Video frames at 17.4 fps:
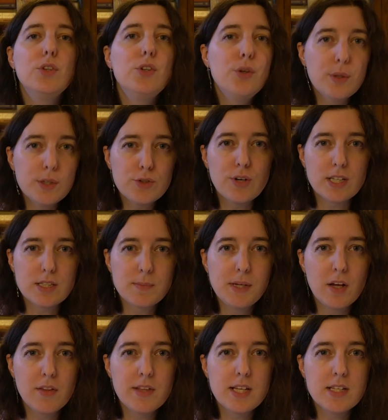You can trust
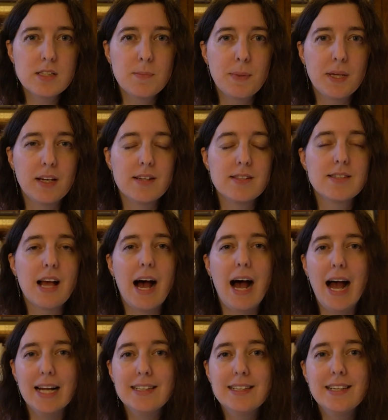me on this because
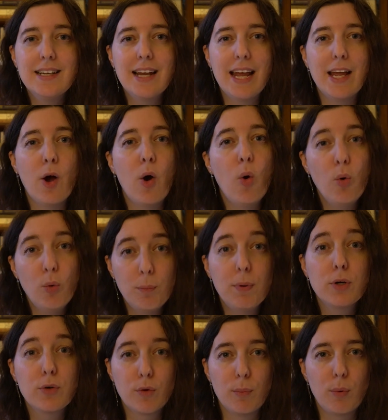I did a whole
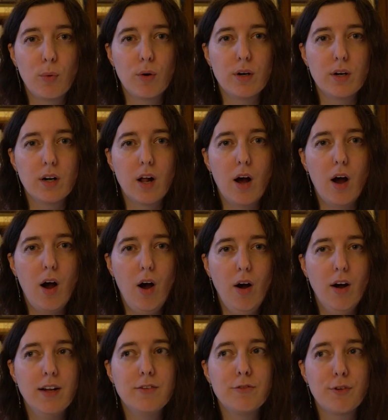book report
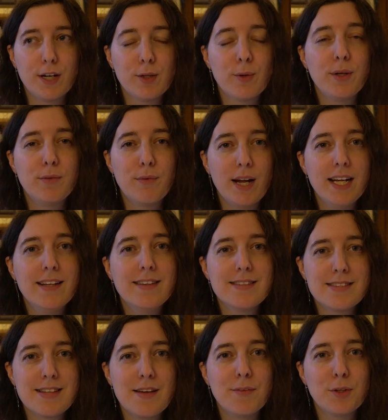on Frank Lloyd Wright in
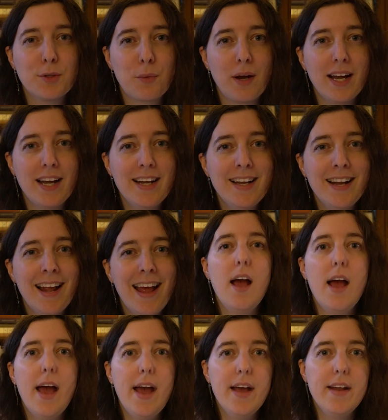the 7th grade.
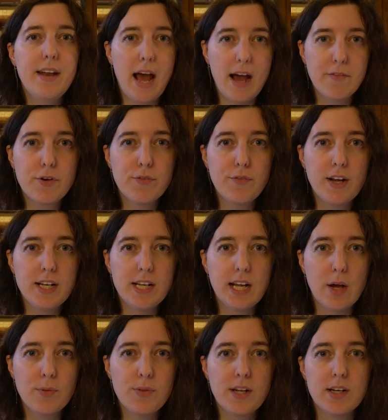And after
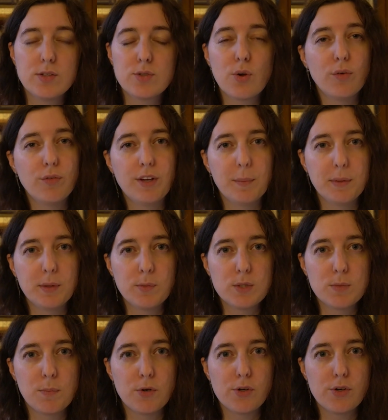finding out that his whole family
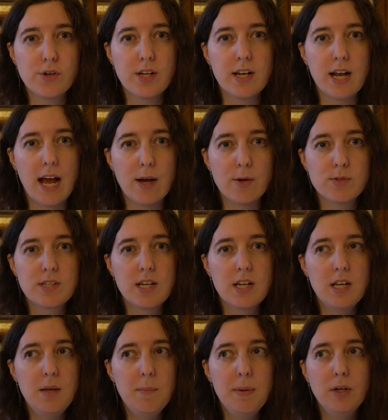was murdered in a house
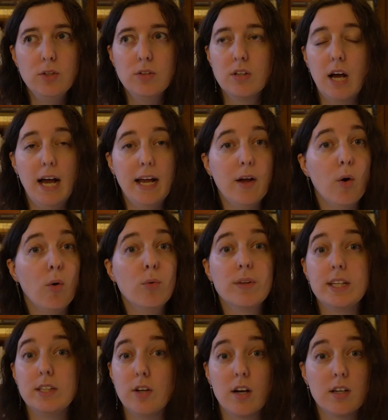that he built, I
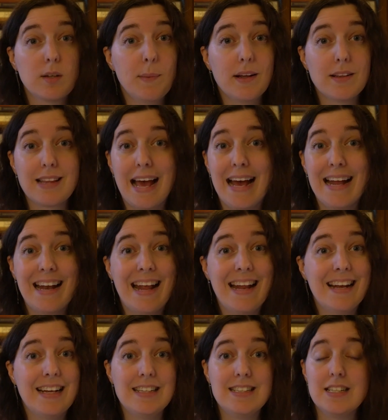only talked about that
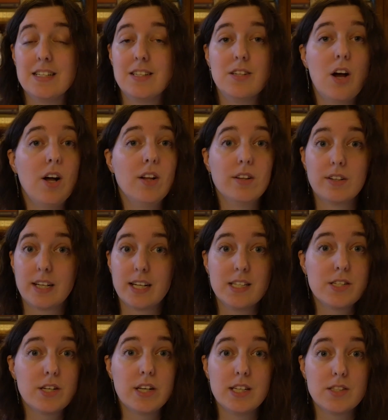and I did not look
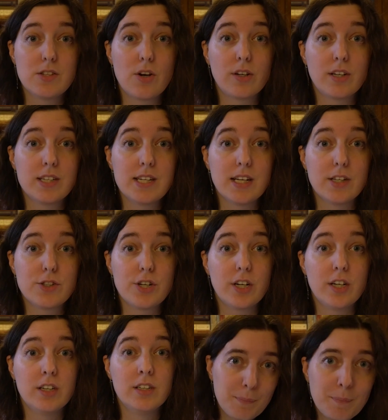into his
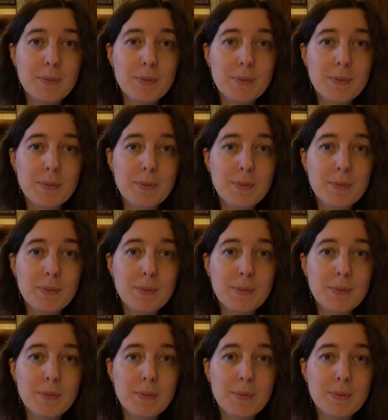architecture.